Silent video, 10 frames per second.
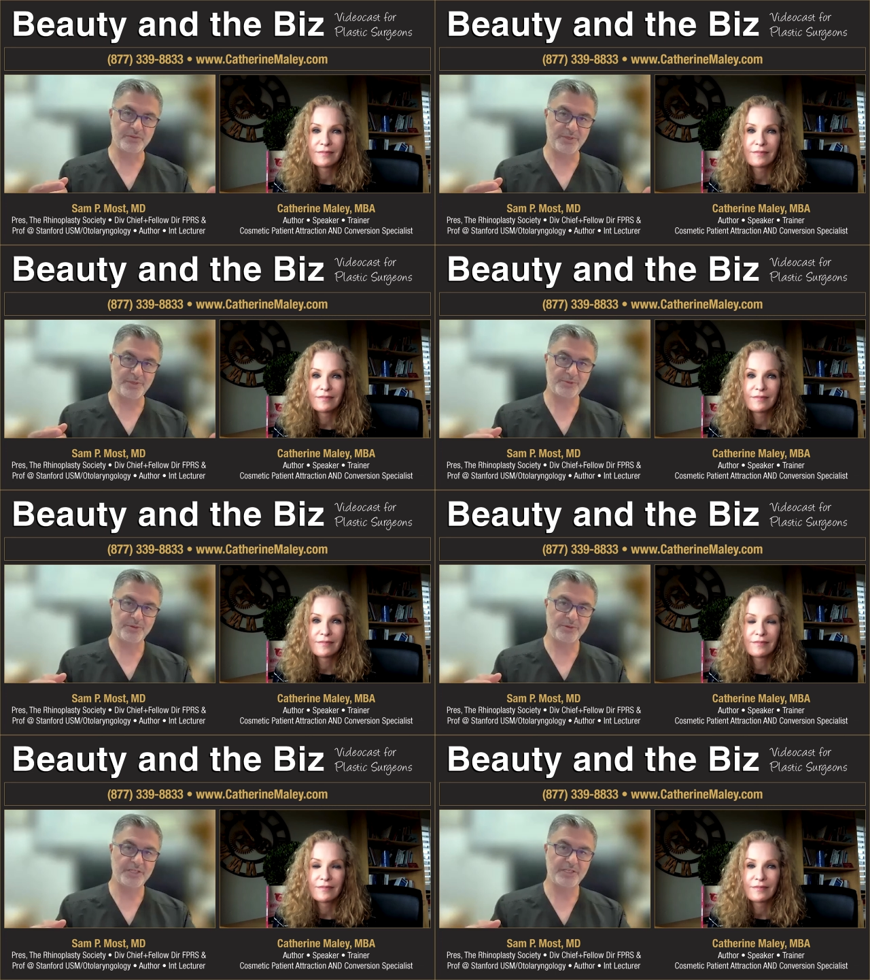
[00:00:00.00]
Speaker 1: people
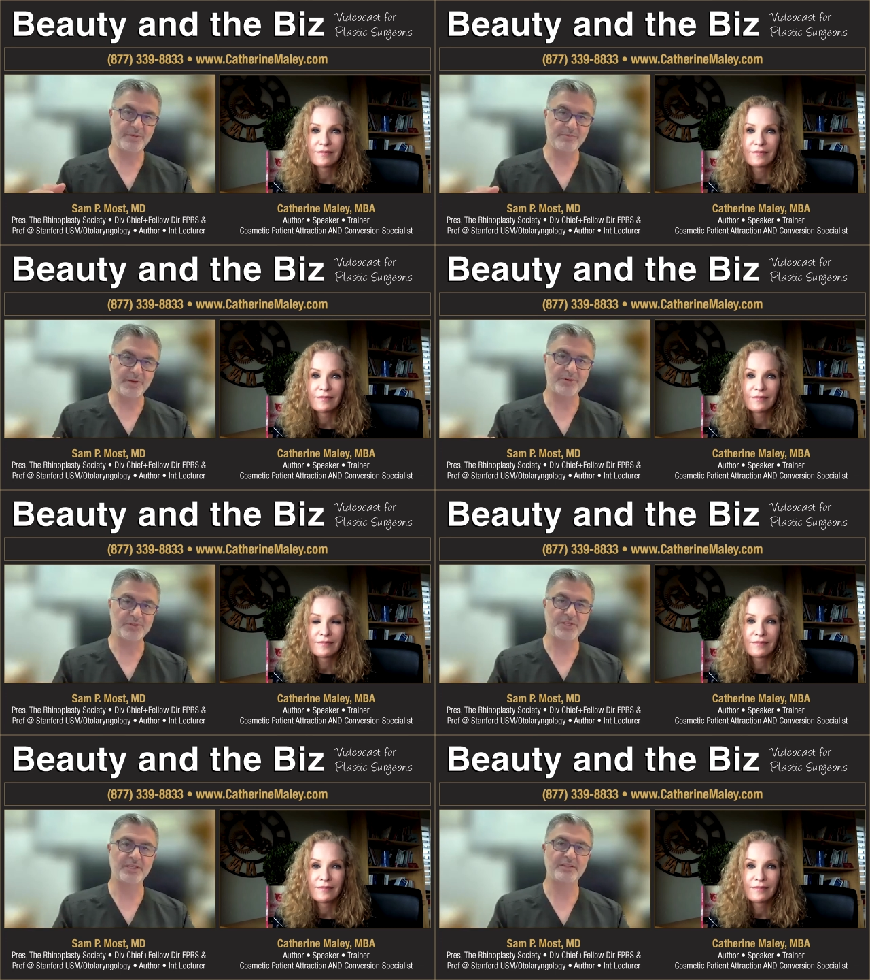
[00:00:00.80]
don't need to be members
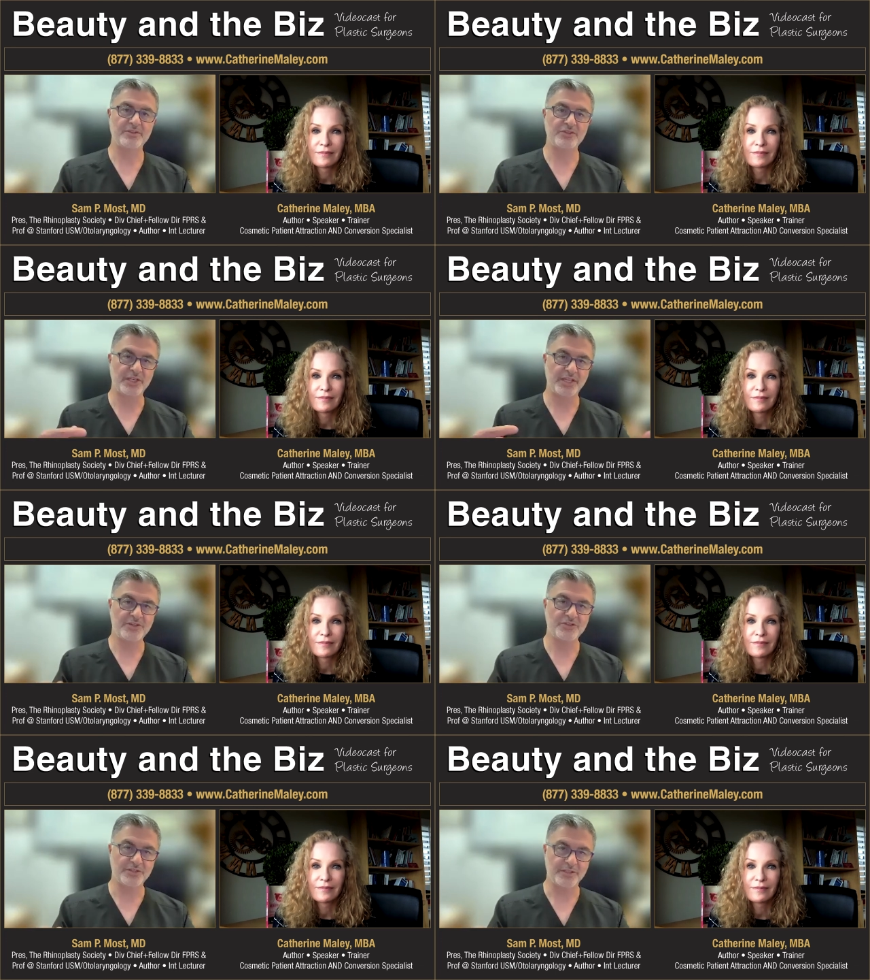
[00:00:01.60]
to get the
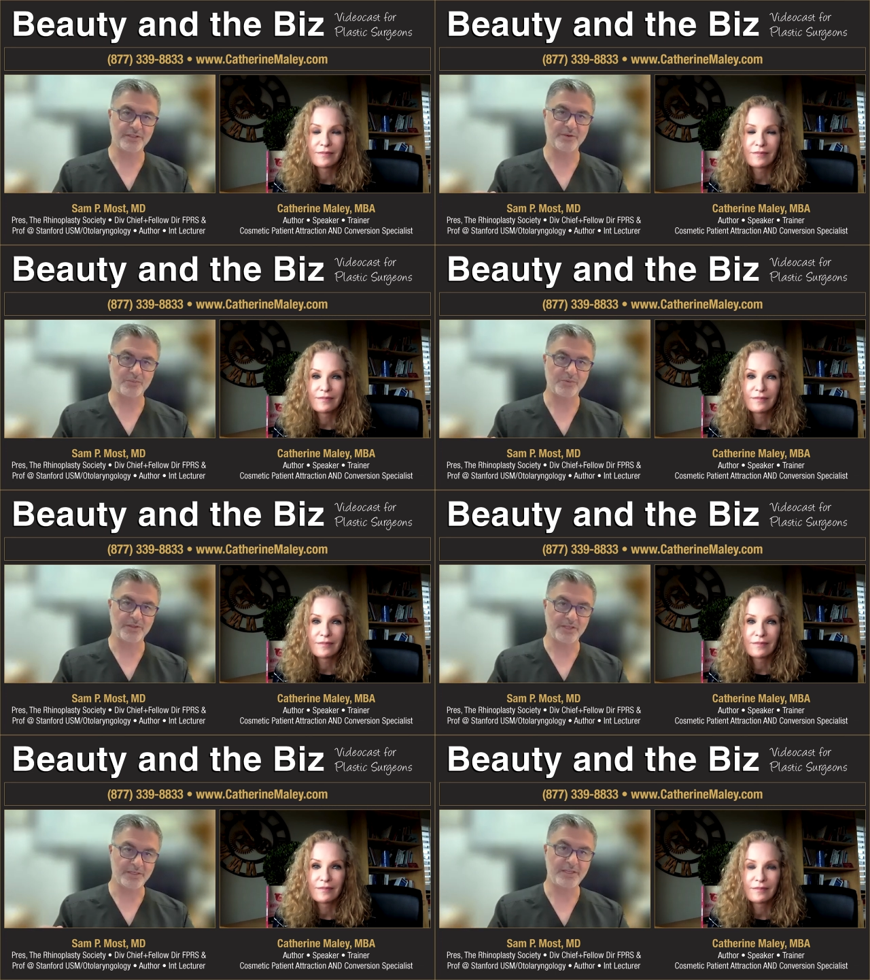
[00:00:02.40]
education that they that
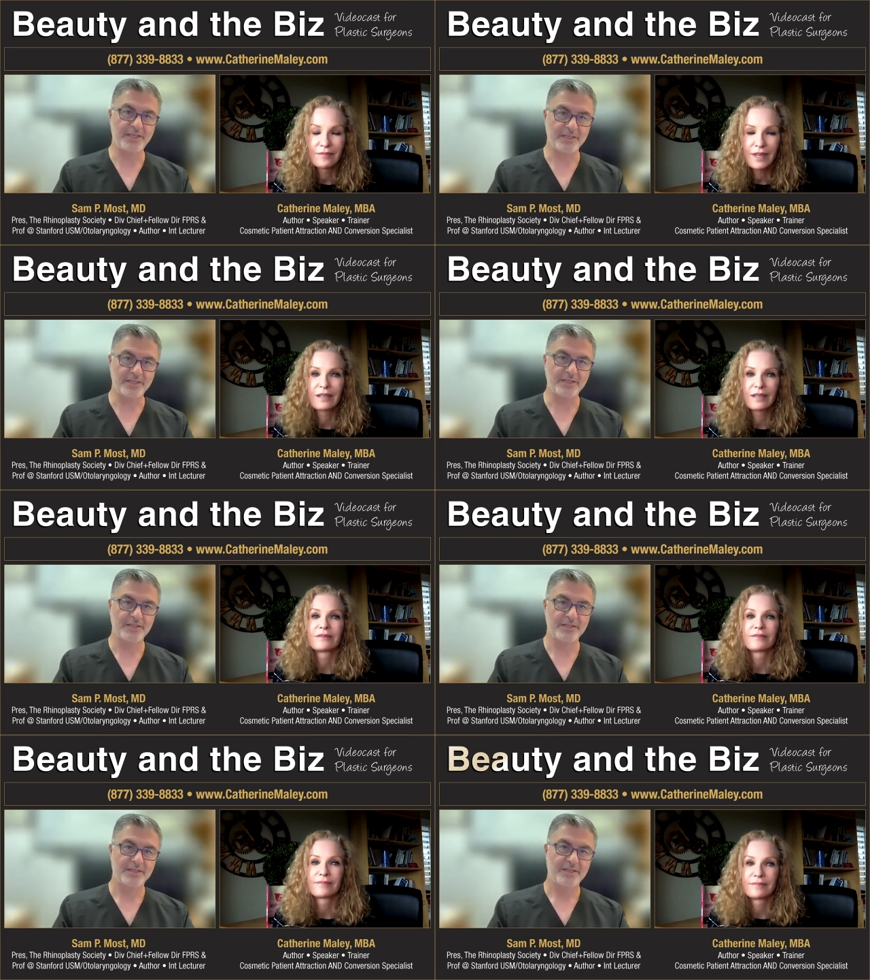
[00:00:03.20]
they need,
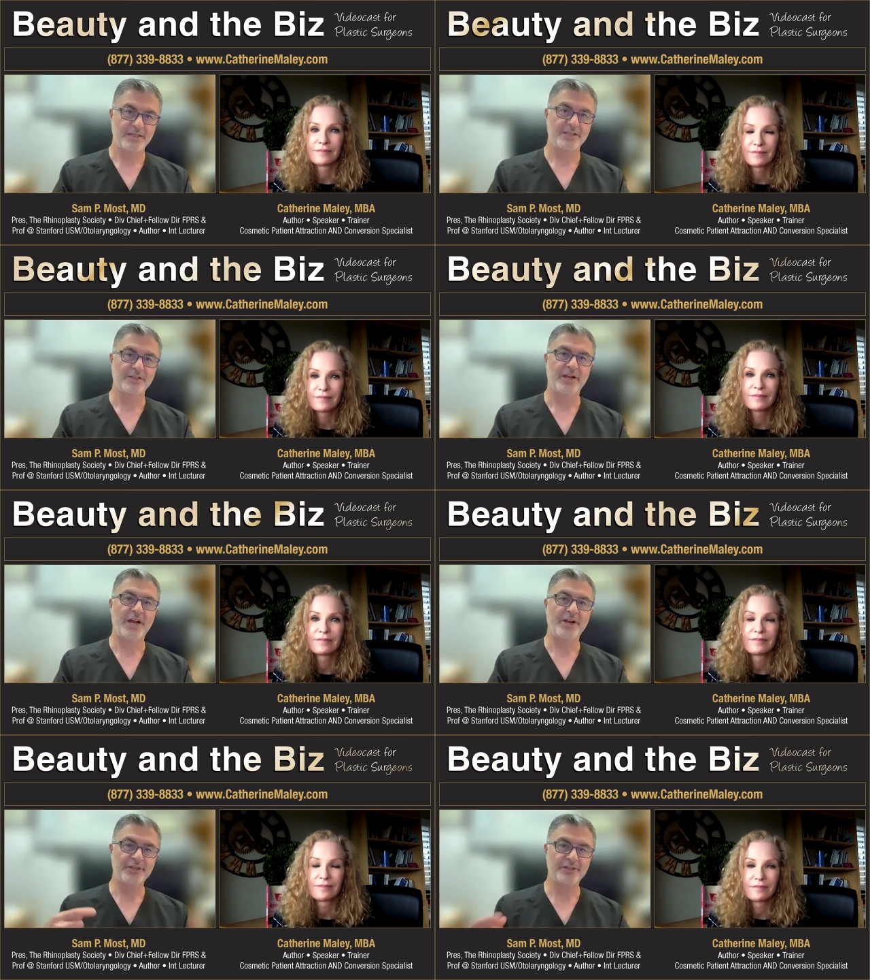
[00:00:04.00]
you know, how
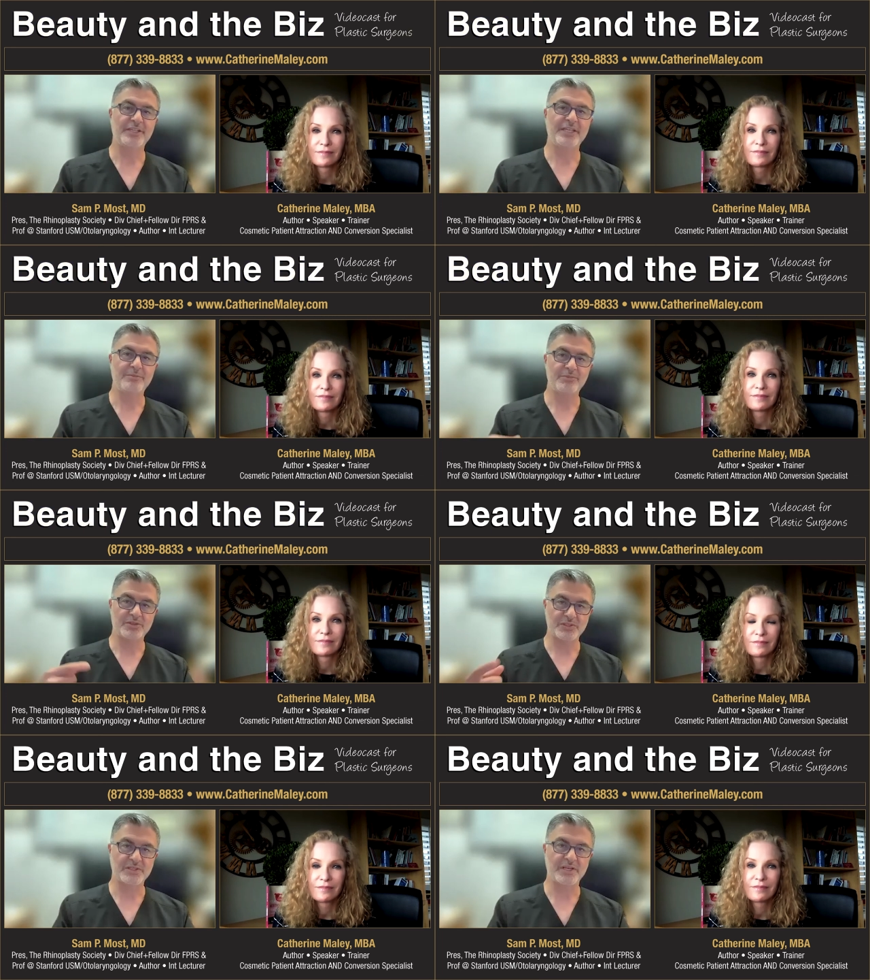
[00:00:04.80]
are you going to keep the
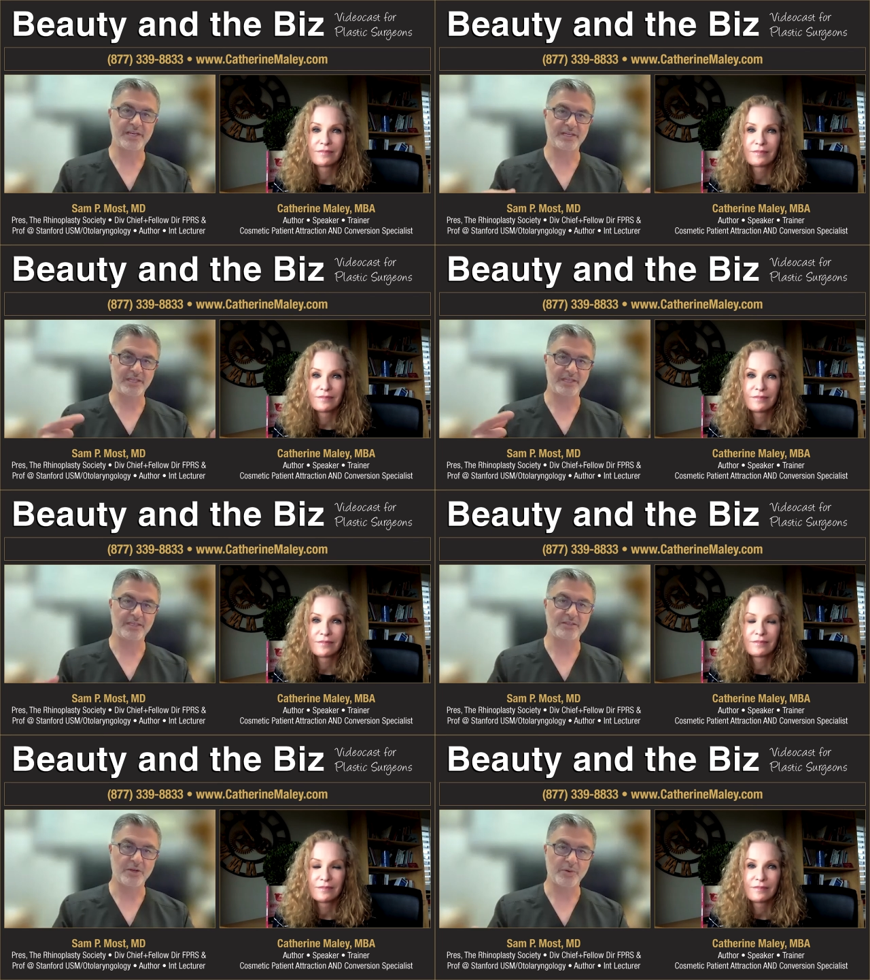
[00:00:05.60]

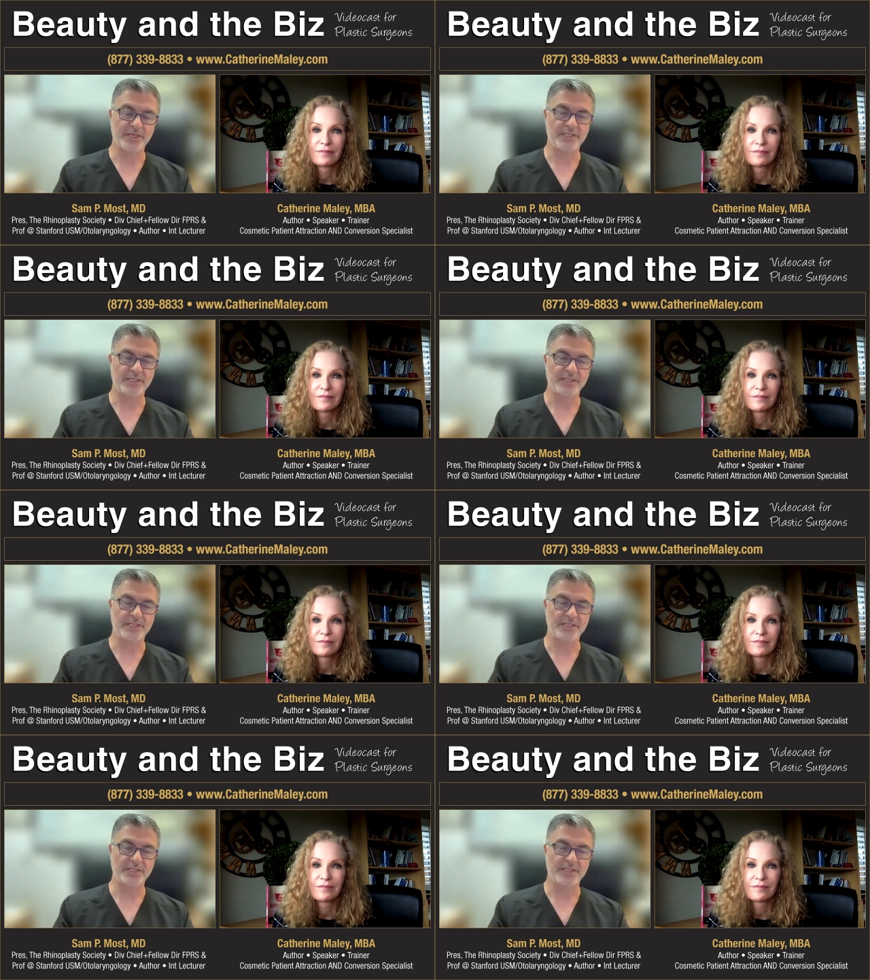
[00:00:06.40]
society going?